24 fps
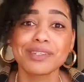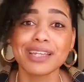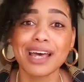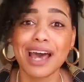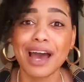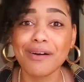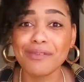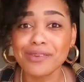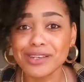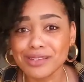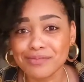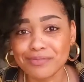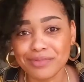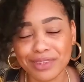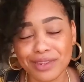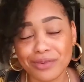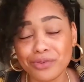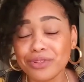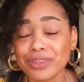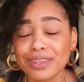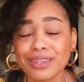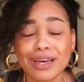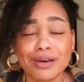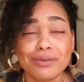That was
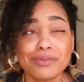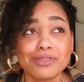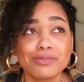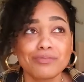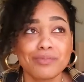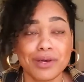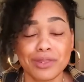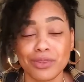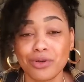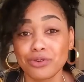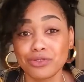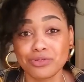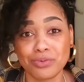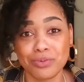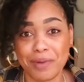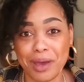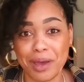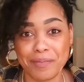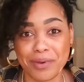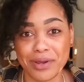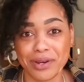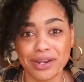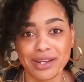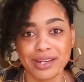that was my those were my
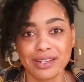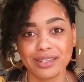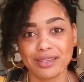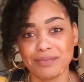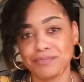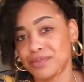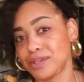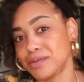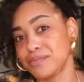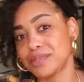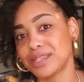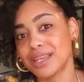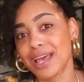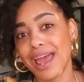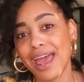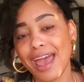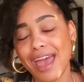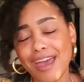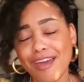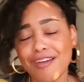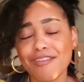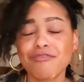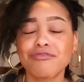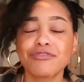period symptoms
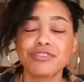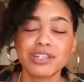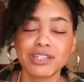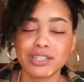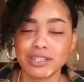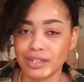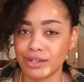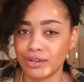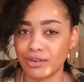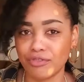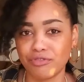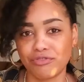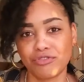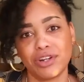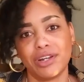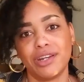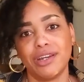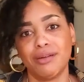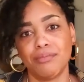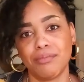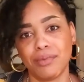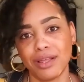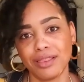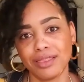every single
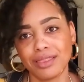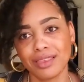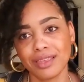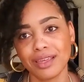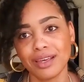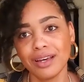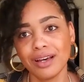freaking month.